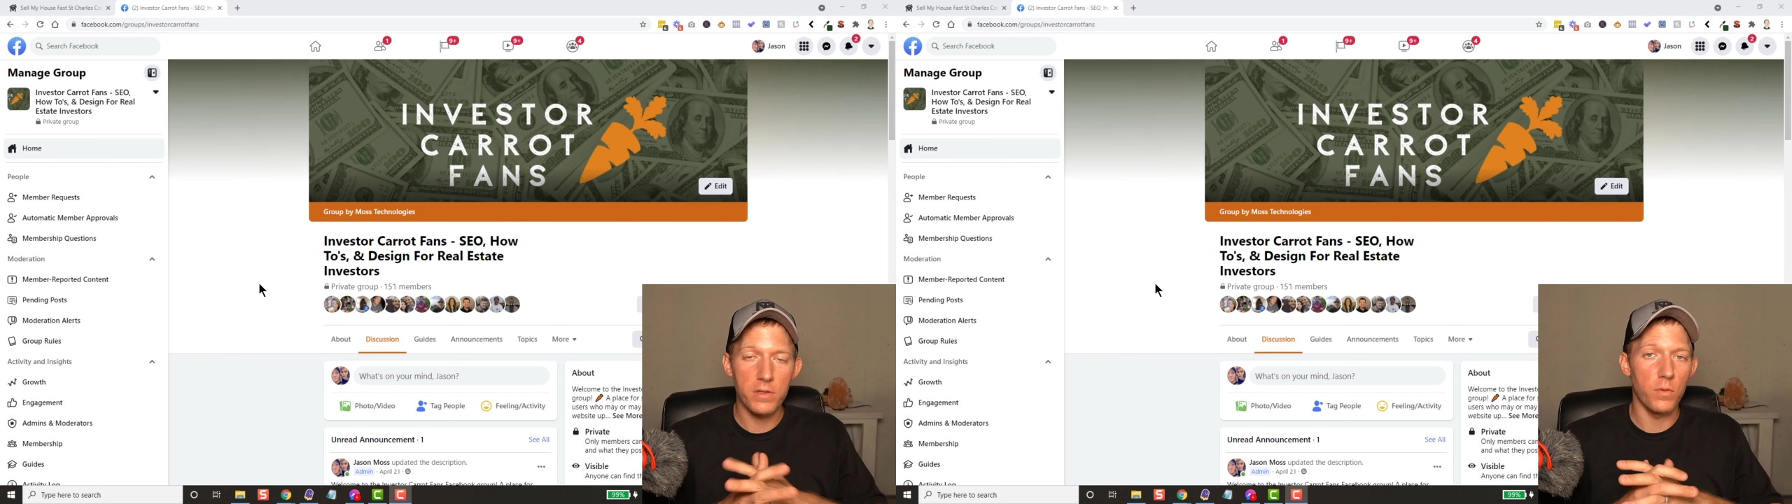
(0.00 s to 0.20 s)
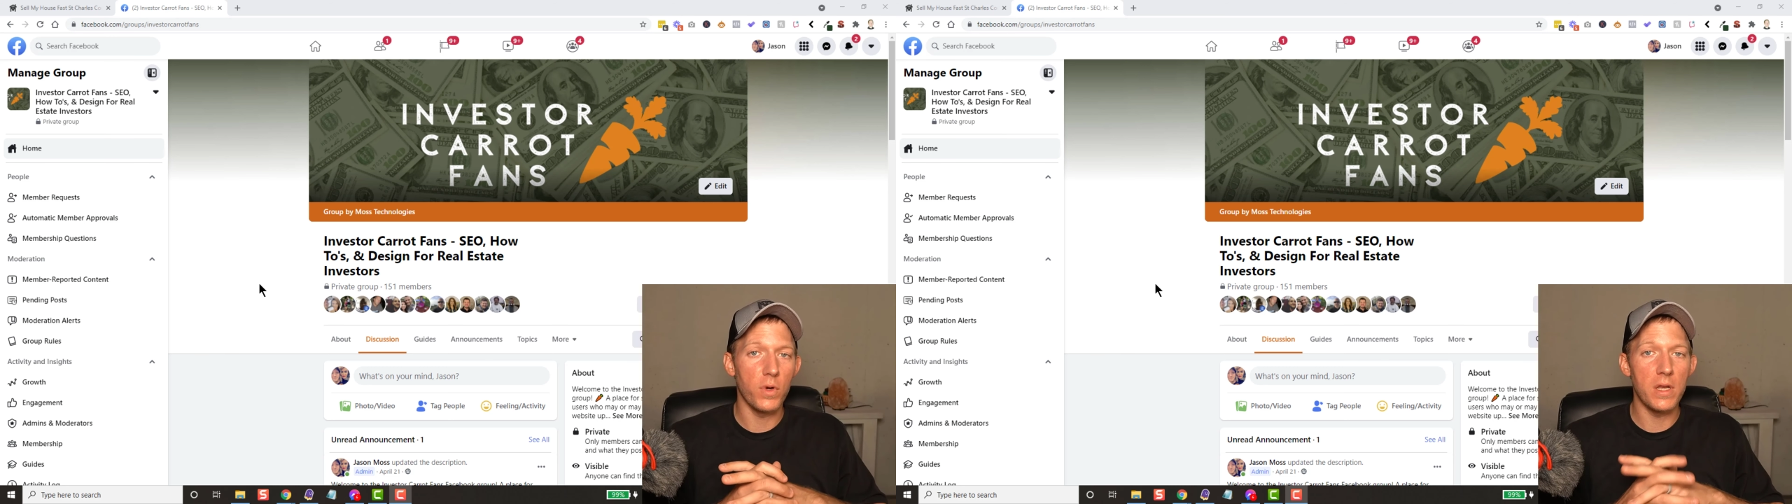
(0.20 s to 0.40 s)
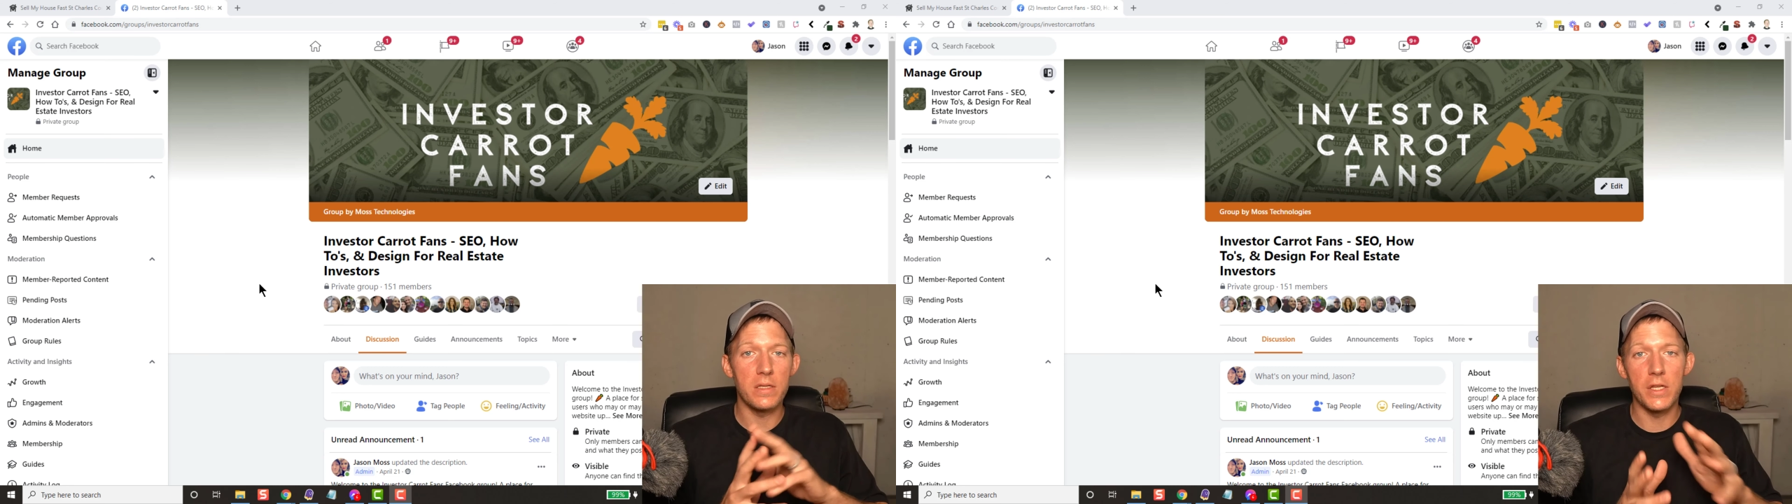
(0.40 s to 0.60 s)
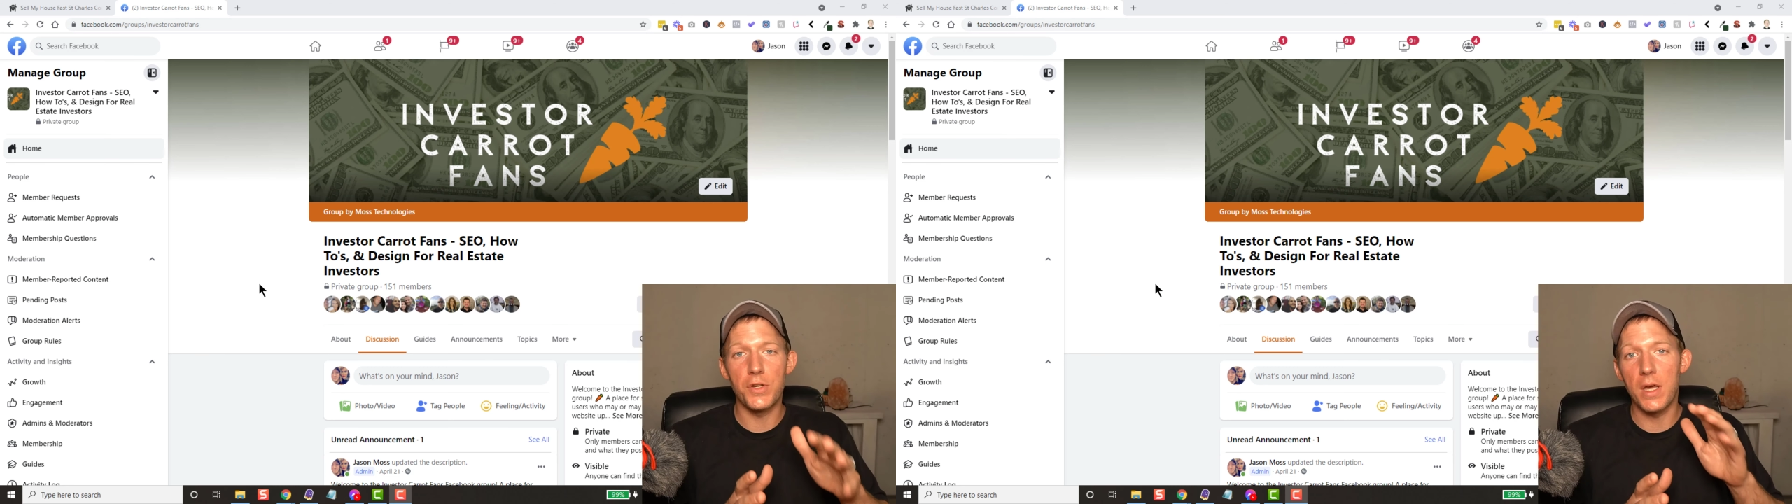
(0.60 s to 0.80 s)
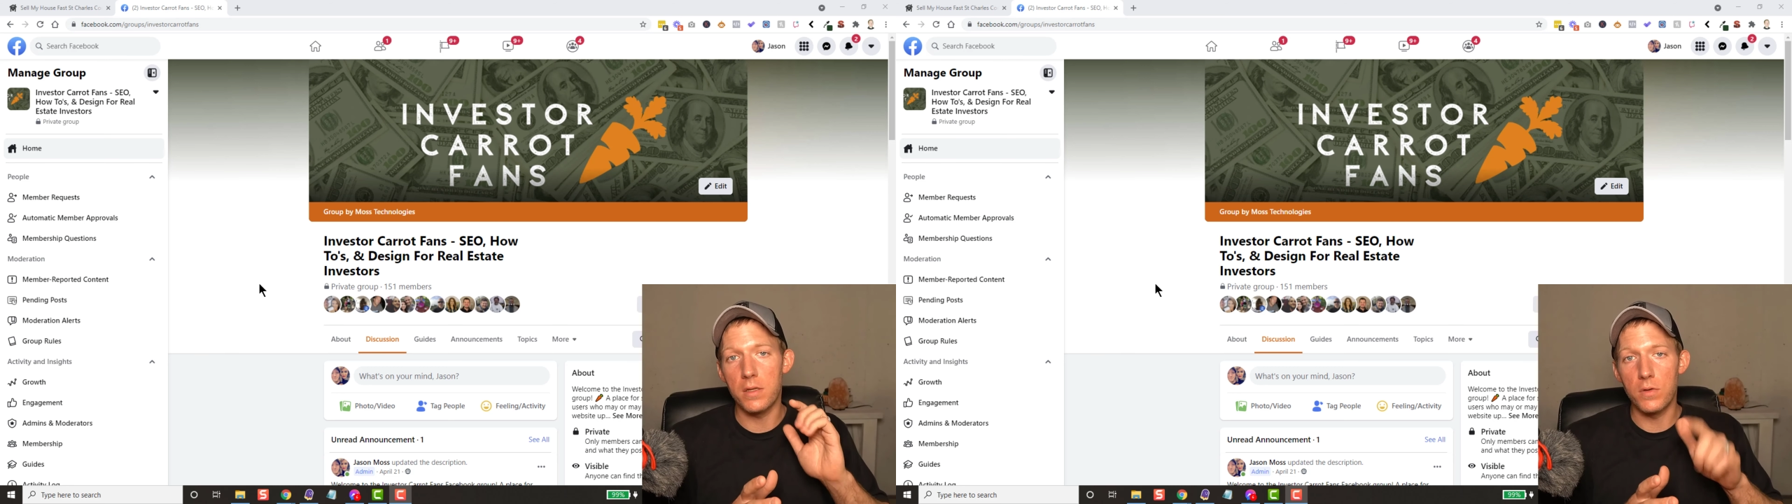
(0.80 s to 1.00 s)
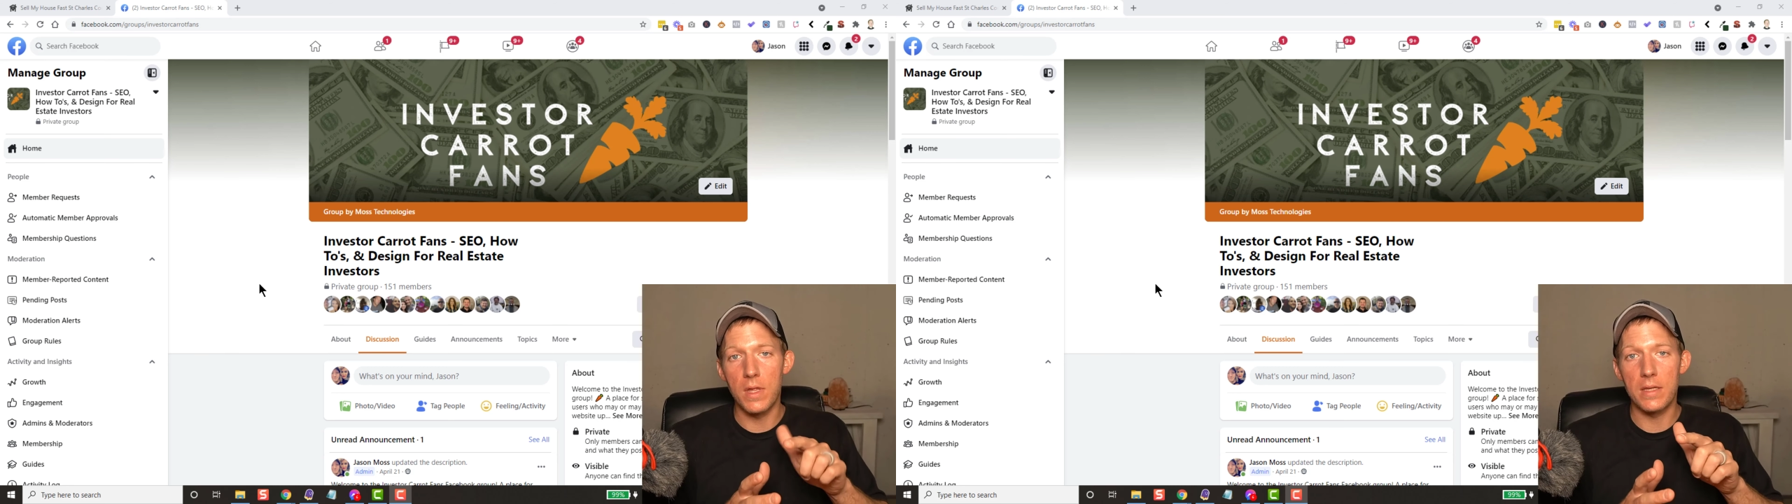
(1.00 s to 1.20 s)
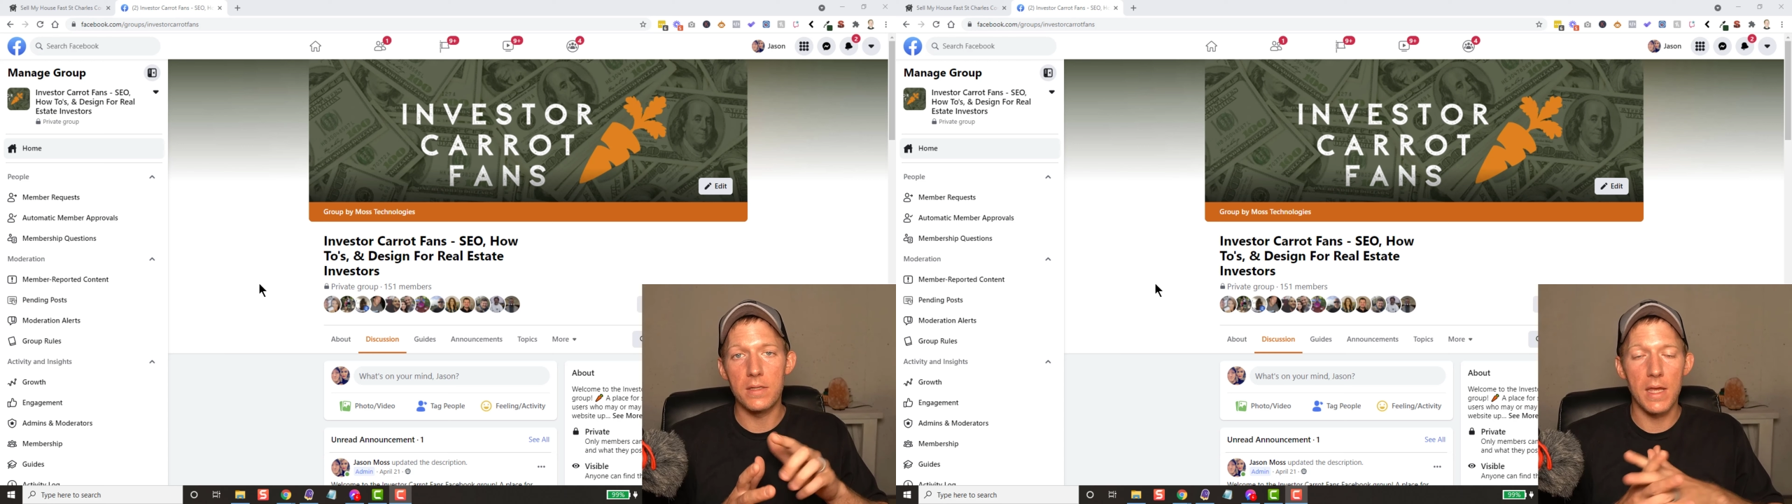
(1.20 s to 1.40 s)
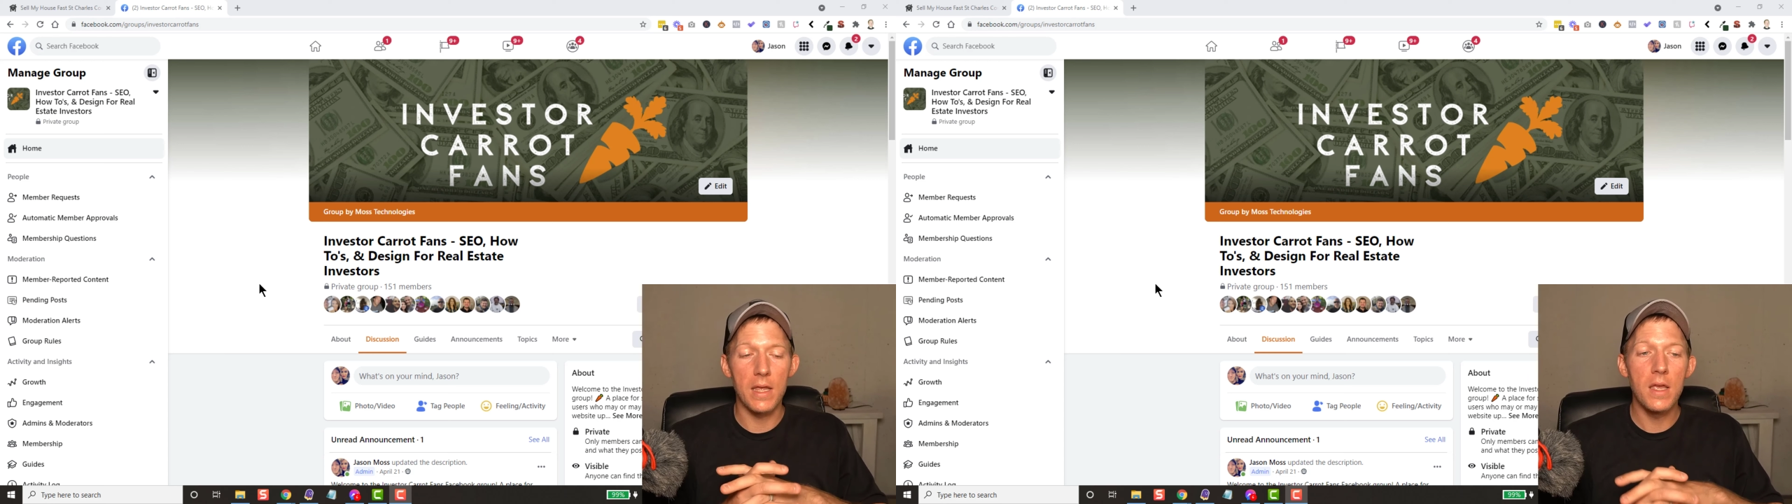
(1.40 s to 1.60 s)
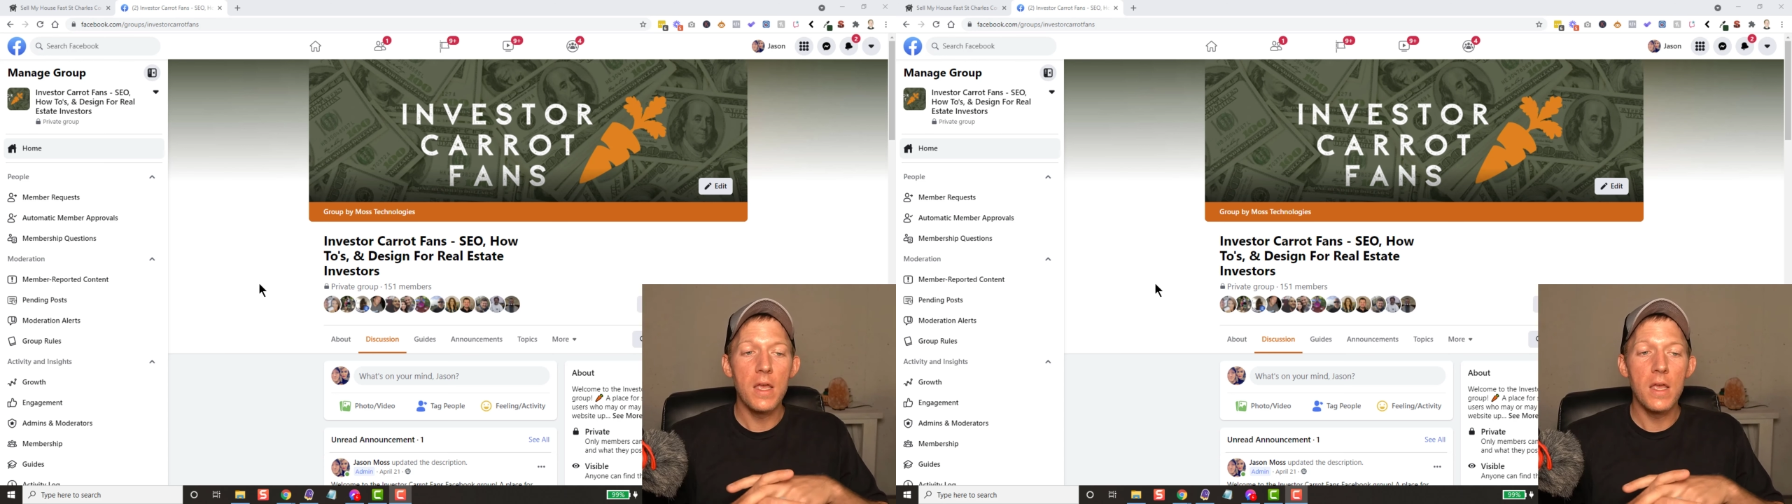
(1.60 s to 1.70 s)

so we're gonna teach you how to do that today.